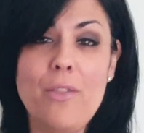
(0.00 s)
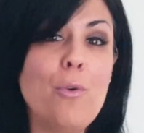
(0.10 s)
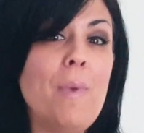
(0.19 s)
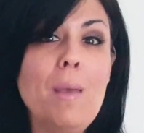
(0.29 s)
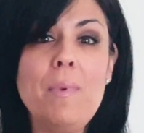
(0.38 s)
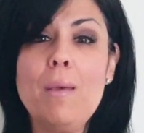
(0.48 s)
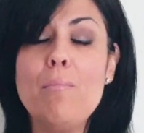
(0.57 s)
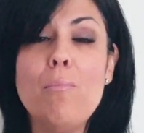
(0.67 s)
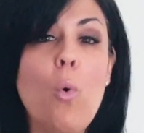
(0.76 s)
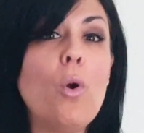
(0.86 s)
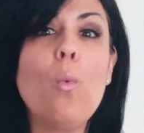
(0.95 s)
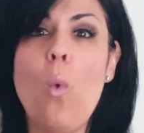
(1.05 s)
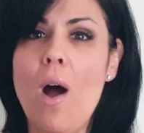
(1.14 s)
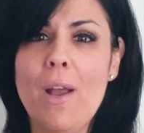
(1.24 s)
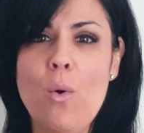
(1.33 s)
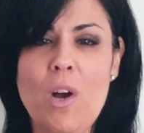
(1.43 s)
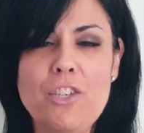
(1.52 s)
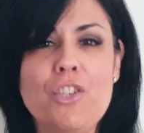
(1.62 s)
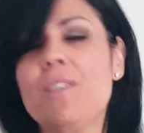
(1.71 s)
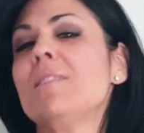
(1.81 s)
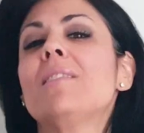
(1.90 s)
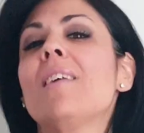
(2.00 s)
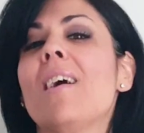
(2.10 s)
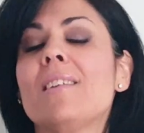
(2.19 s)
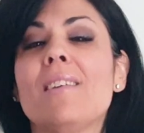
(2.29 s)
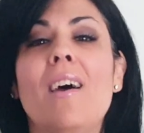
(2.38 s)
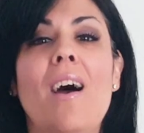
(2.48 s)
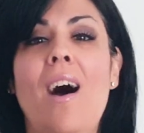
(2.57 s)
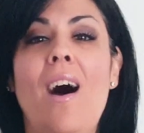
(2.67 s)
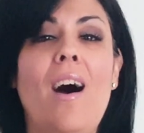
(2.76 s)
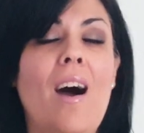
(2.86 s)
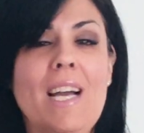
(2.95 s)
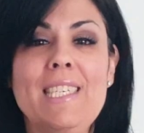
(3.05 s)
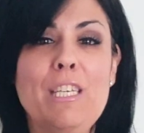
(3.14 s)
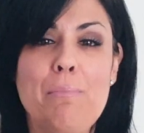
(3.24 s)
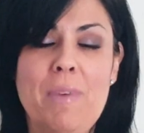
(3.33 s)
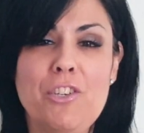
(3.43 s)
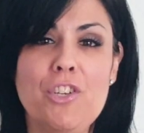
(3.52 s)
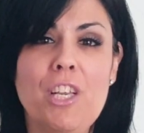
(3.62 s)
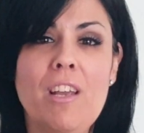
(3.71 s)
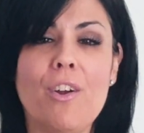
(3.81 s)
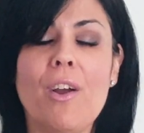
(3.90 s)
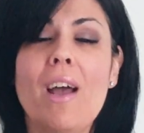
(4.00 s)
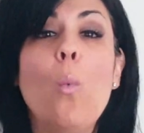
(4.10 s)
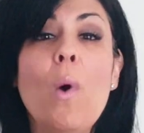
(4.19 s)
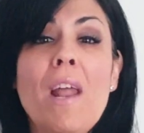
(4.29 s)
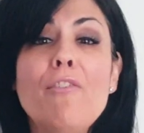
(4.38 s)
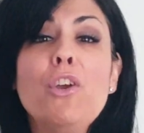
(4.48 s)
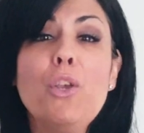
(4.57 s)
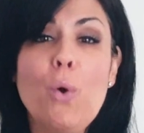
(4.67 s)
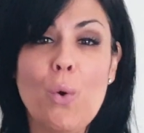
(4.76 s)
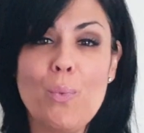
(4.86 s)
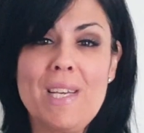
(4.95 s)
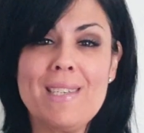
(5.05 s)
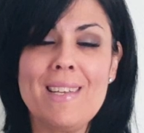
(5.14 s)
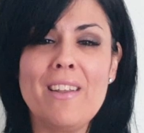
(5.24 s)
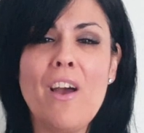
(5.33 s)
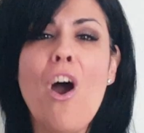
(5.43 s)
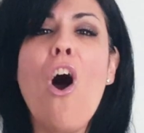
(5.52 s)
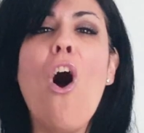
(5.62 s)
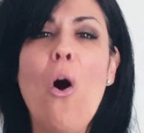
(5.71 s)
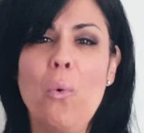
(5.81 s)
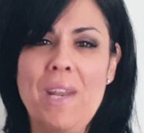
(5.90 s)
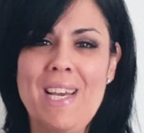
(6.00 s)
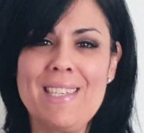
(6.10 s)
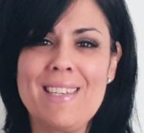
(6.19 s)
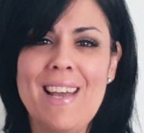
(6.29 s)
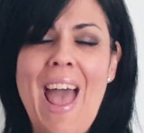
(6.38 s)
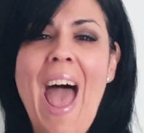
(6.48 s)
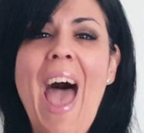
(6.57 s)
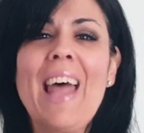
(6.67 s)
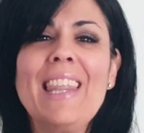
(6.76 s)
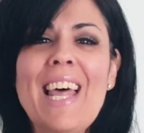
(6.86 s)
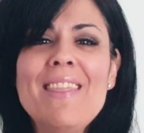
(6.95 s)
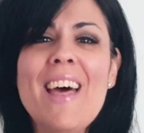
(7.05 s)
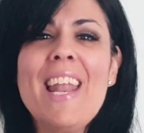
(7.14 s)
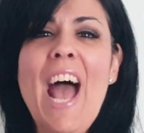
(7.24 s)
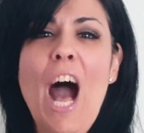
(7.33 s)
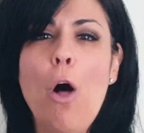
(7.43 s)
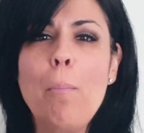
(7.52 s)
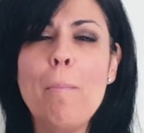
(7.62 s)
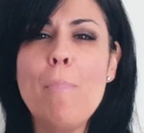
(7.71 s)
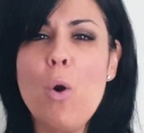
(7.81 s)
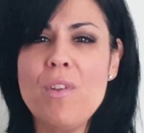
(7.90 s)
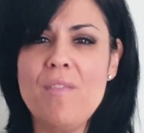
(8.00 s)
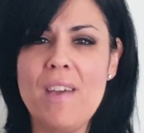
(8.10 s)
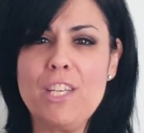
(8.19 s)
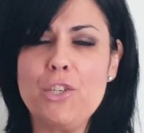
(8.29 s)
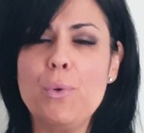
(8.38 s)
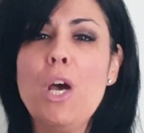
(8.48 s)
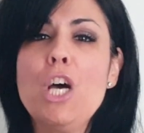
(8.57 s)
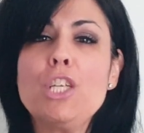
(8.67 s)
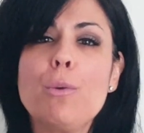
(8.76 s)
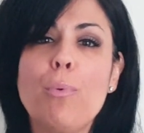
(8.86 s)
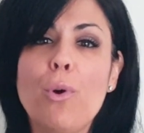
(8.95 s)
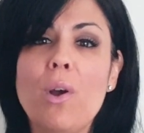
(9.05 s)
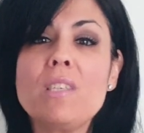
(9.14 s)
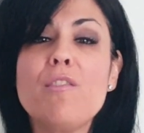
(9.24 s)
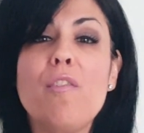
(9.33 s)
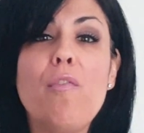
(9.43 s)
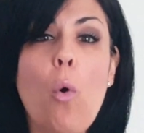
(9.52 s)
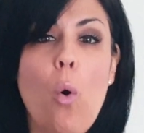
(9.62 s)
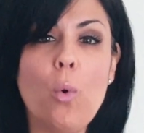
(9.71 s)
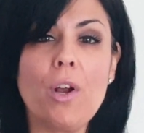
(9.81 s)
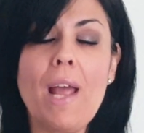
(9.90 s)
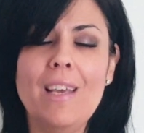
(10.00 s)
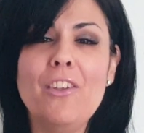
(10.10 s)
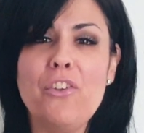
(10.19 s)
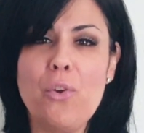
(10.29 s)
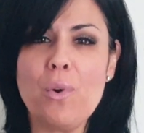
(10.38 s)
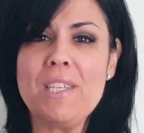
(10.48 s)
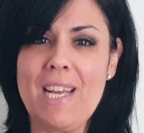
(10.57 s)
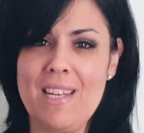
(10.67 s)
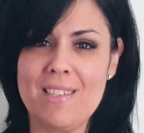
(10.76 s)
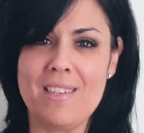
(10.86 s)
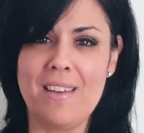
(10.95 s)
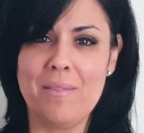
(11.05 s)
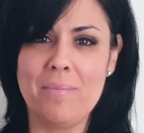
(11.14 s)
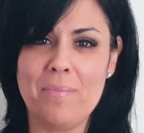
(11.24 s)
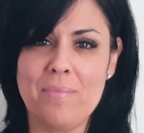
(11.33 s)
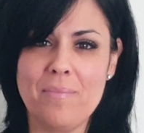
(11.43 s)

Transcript: And there may be more why questions that I didn't mention here. Whatever your reason, own it. And let that help motivate you to progress forward in your dancing.